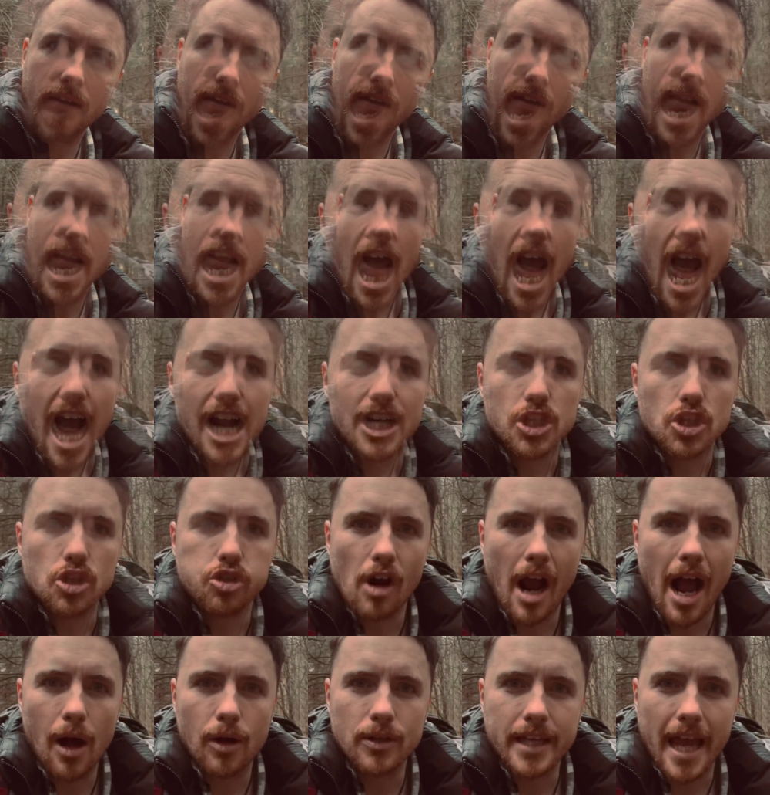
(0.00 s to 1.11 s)
A large
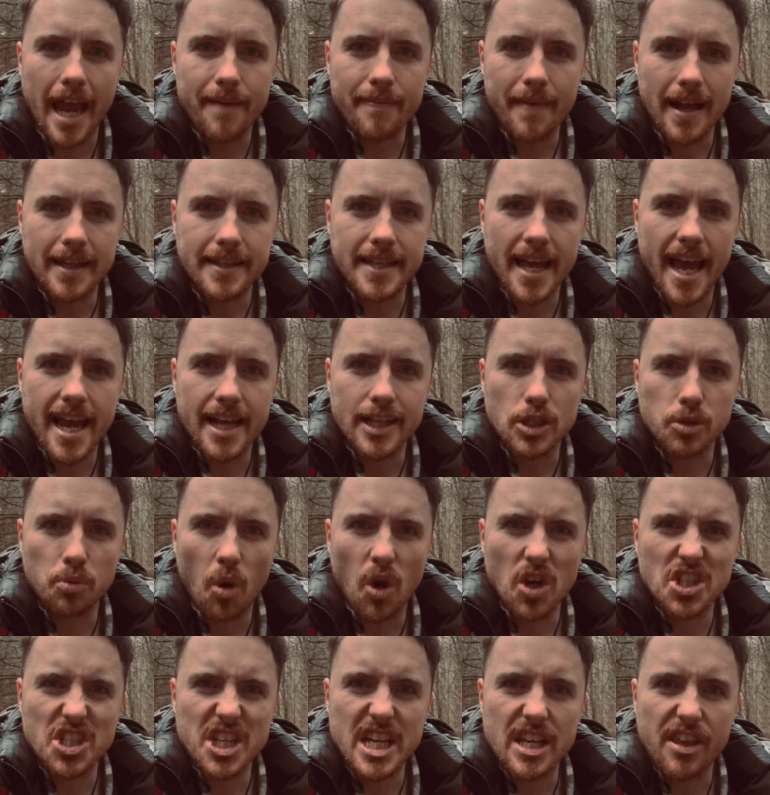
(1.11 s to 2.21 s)
crowd came that day to
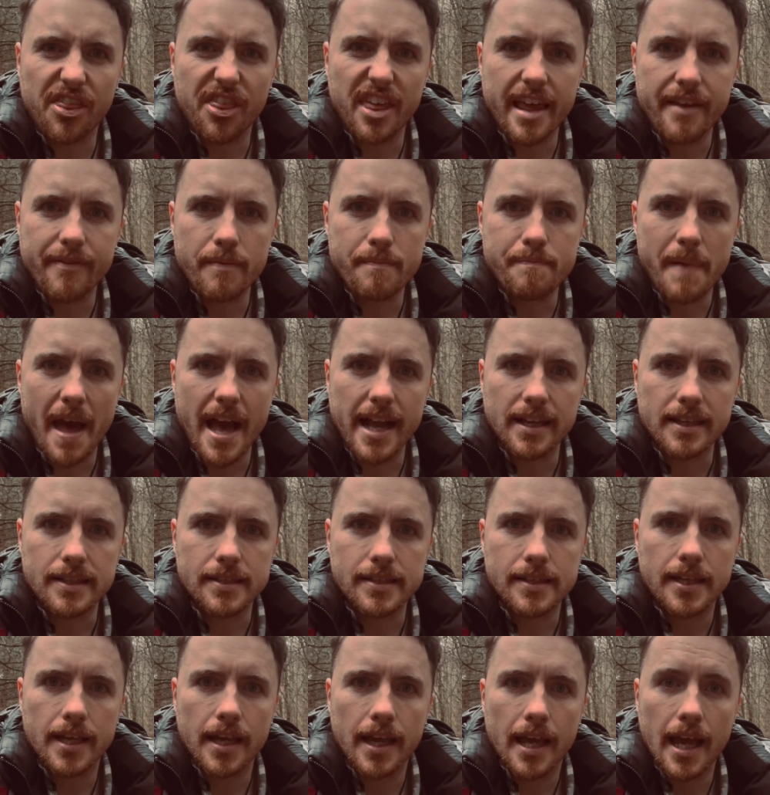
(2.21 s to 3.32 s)
watch these thieving
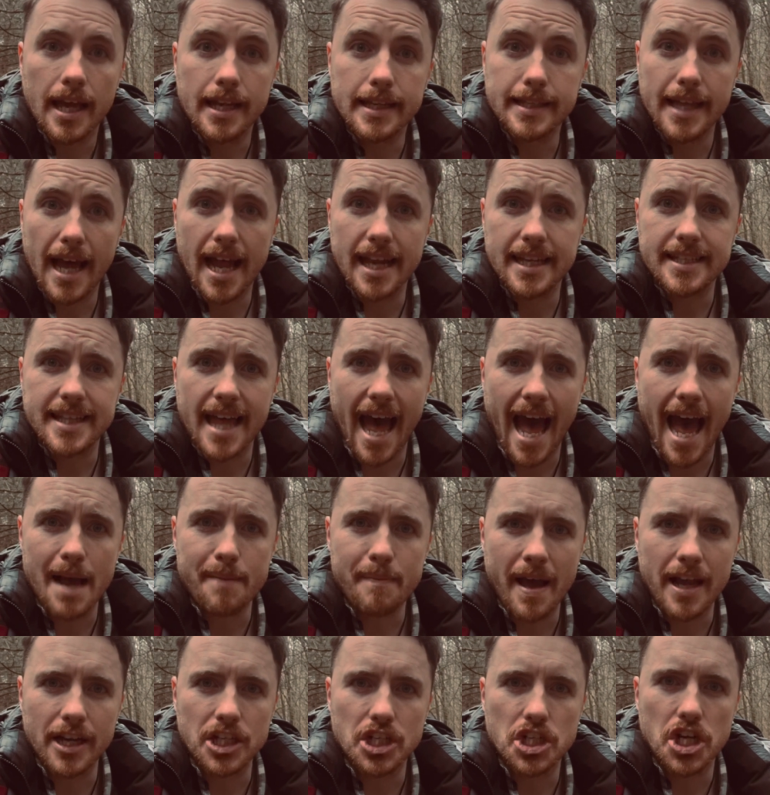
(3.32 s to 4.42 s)
beggars dance the
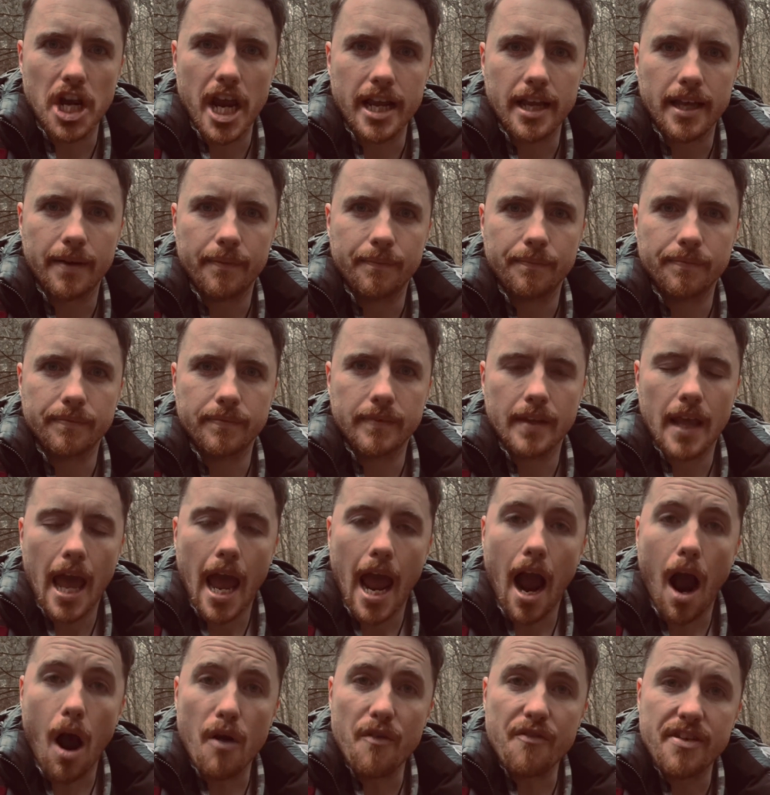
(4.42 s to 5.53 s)
hangman's jig.
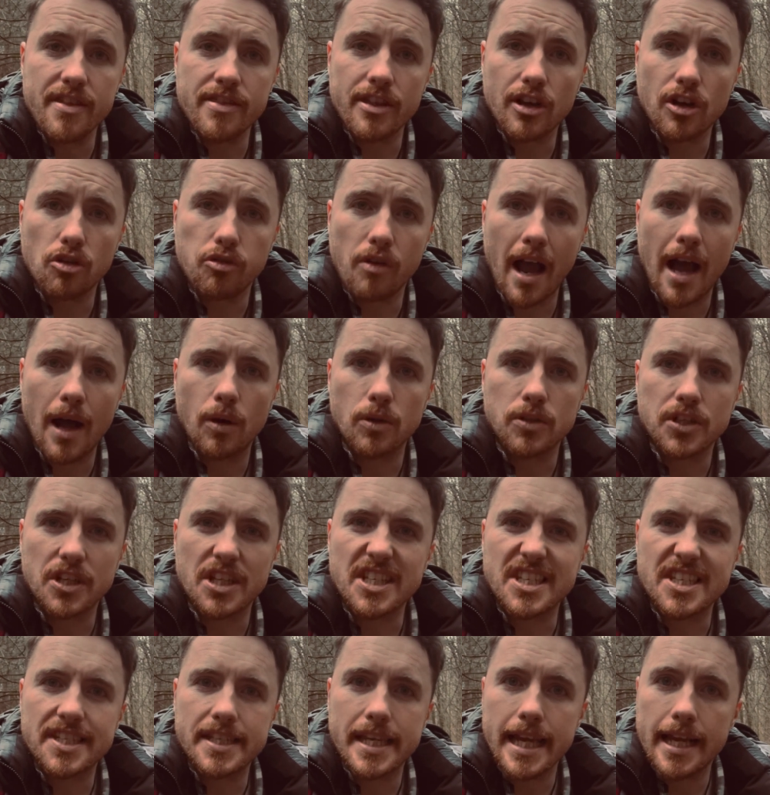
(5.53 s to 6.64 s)
And within the crowd,
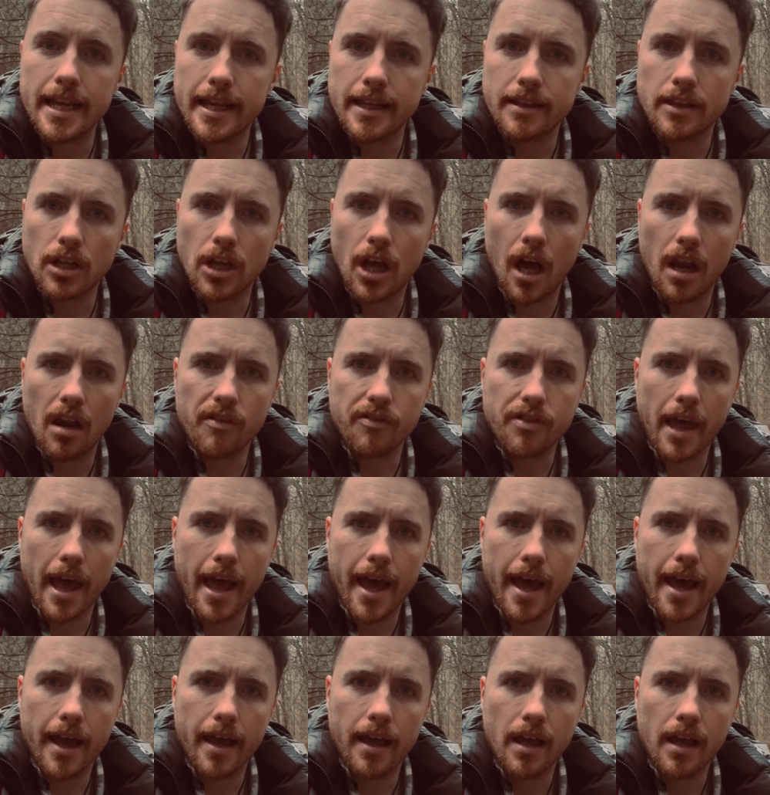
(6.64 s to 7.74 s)
concealing the colour of their
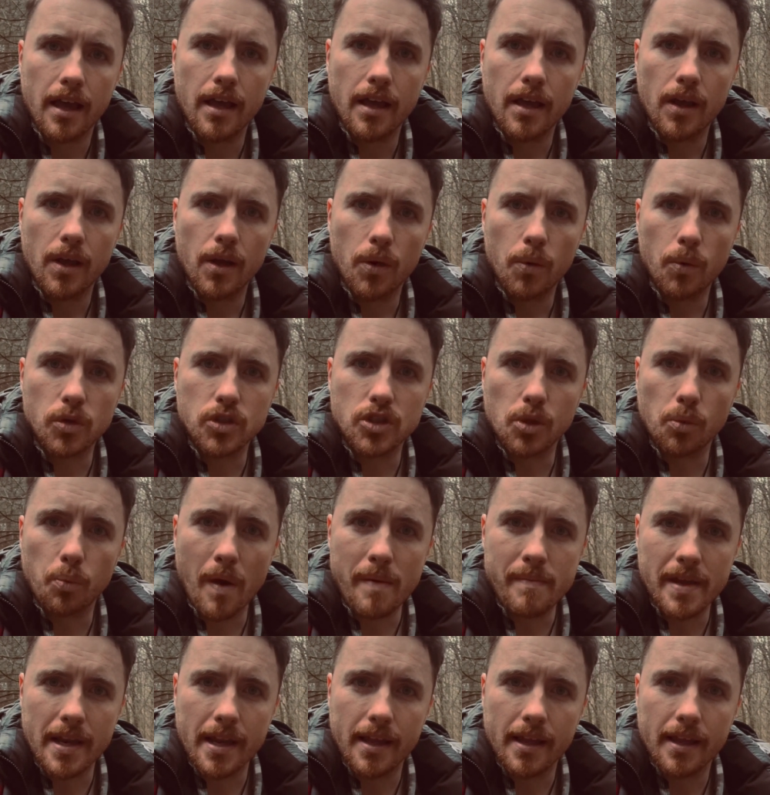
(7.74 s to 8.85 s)
hair, was the
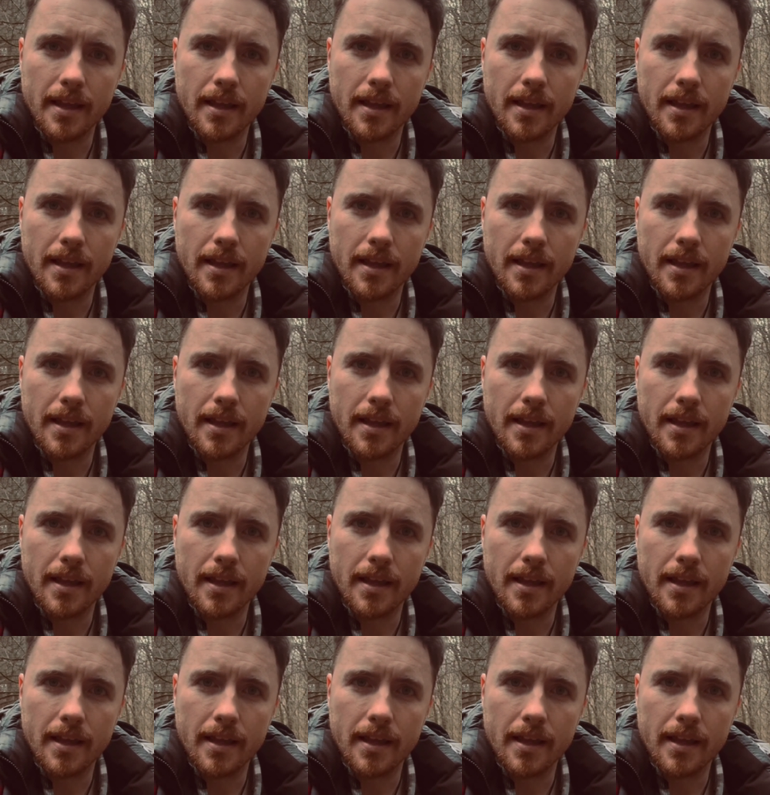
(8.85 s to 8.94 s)
women